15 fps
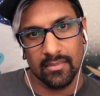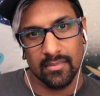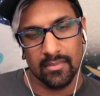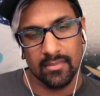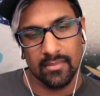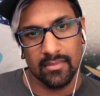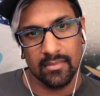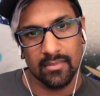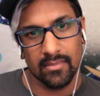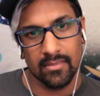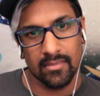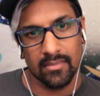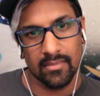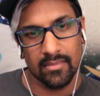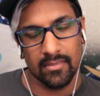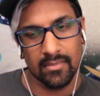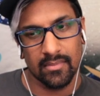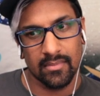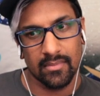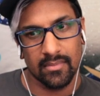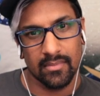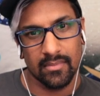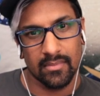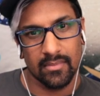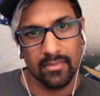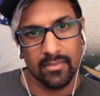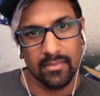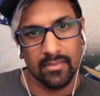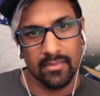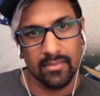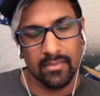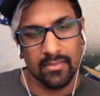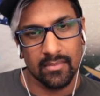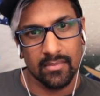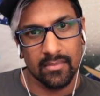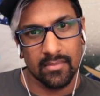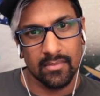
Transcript: No words are spoken by the person on screen.